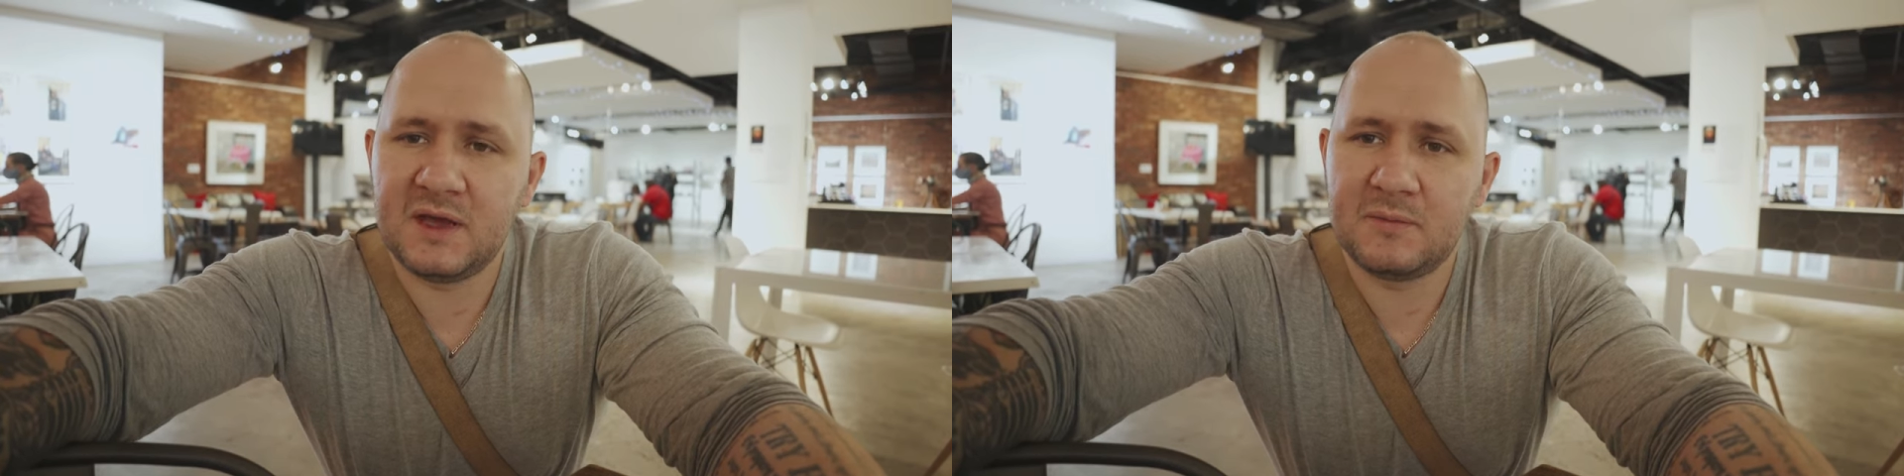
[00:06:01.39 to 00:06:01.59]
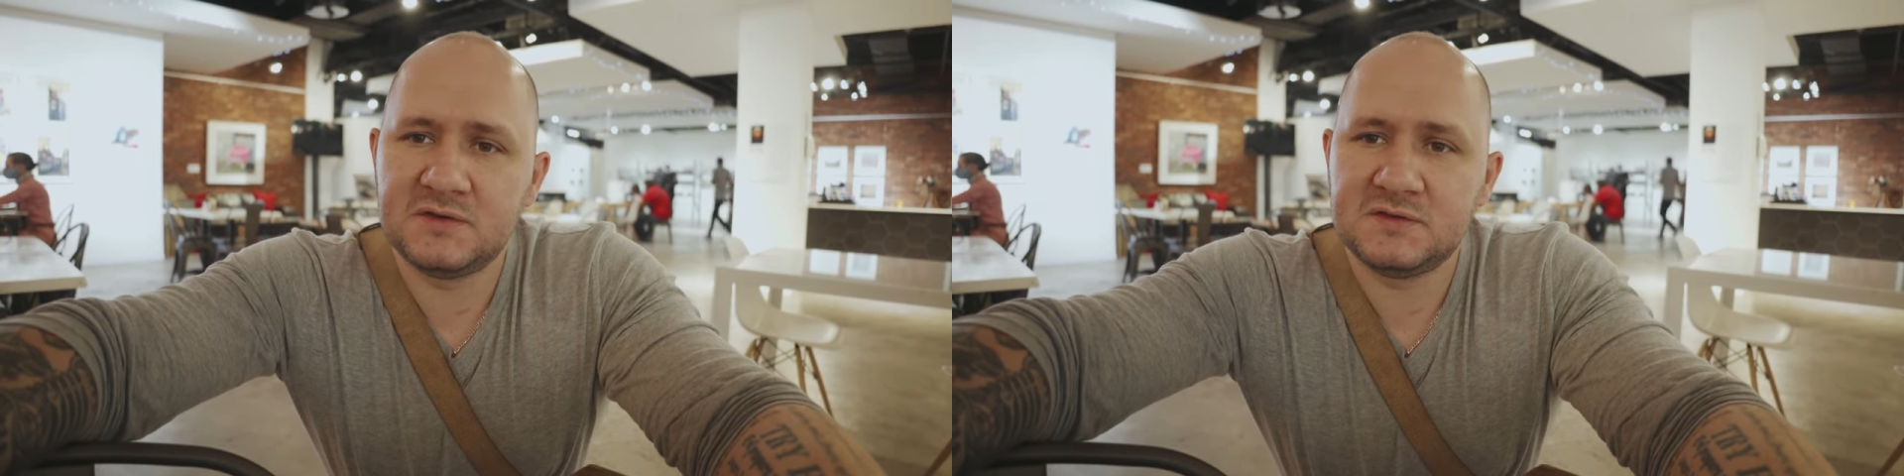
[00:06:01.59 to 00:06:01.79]

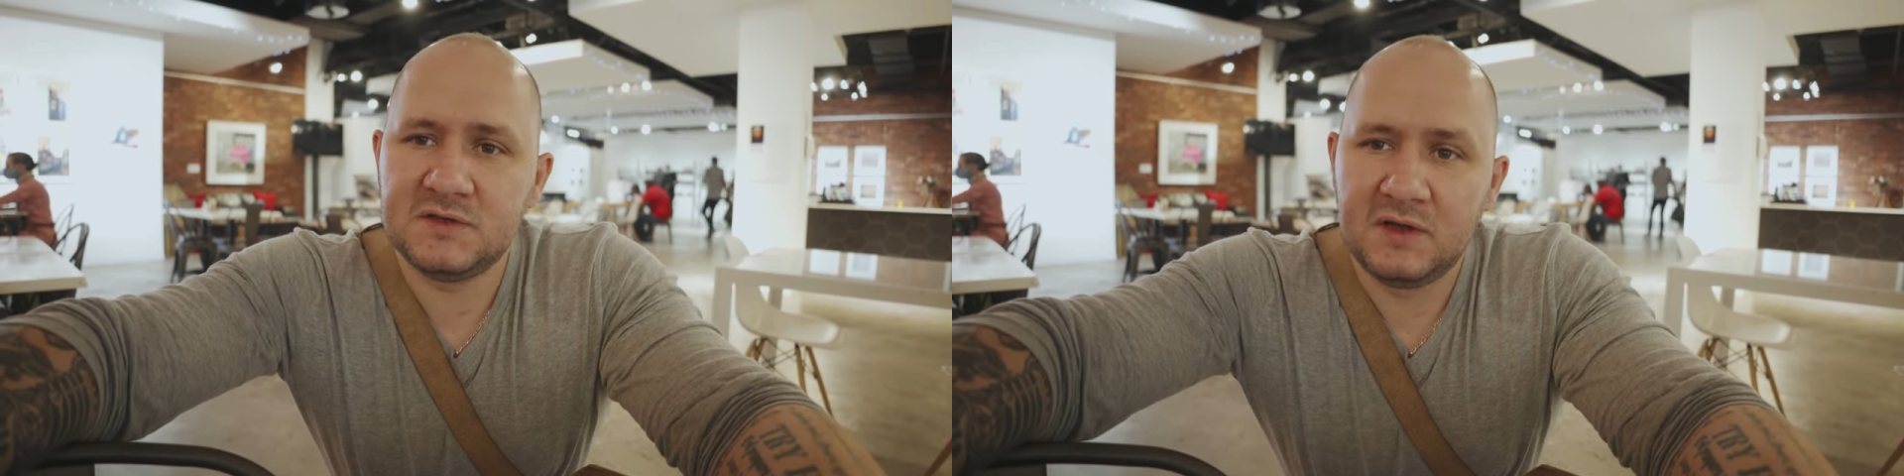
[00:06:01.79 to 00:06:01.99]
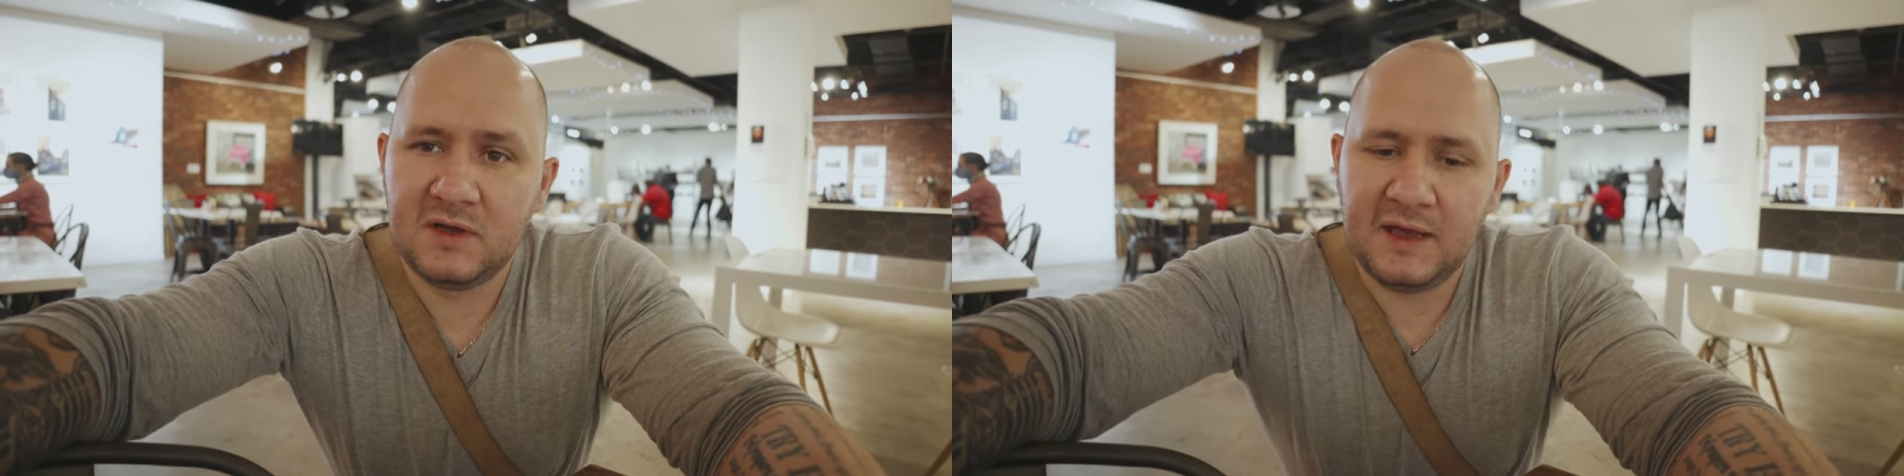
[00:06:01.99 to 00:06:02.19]
cameras,
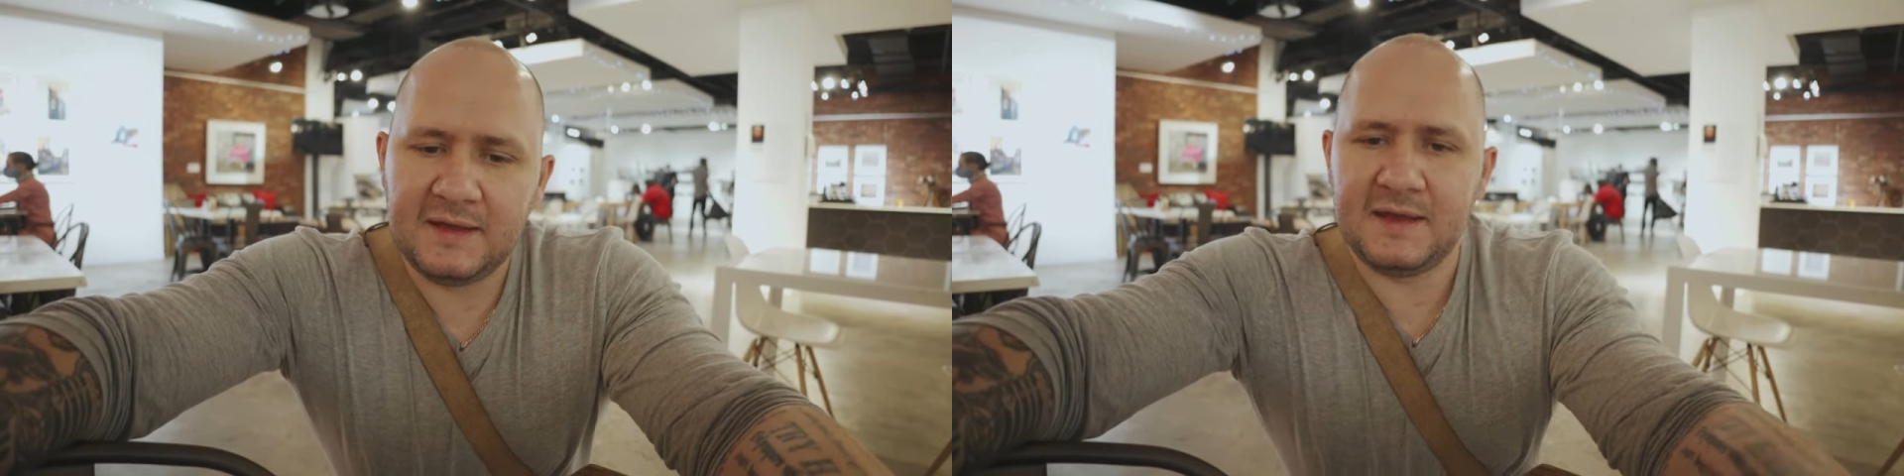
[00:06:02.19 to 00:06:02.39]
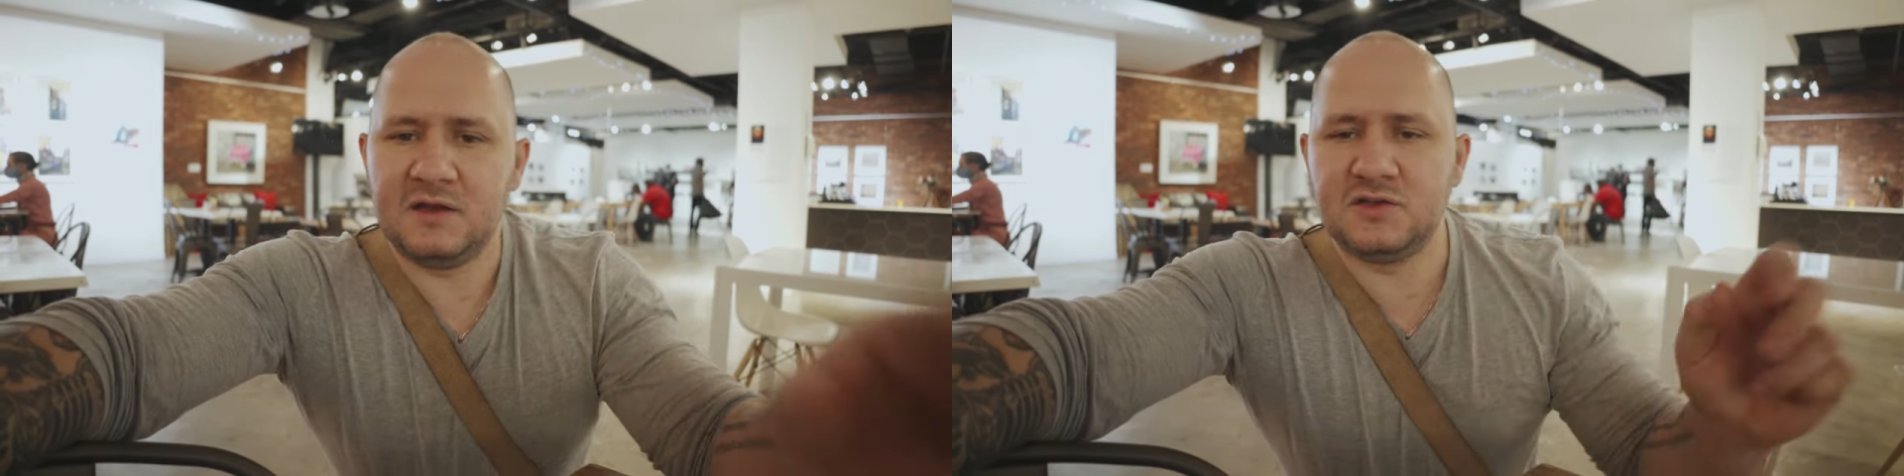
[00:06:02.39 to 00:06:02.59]
and
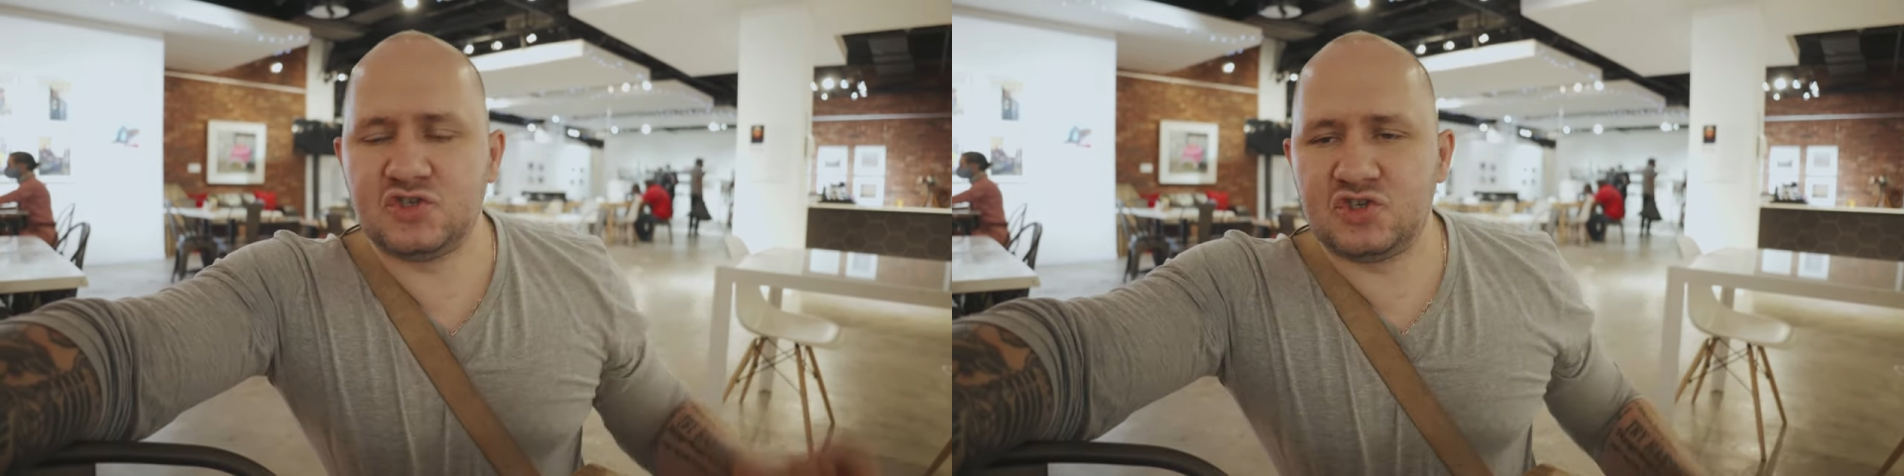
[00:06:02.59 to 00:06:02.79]
get into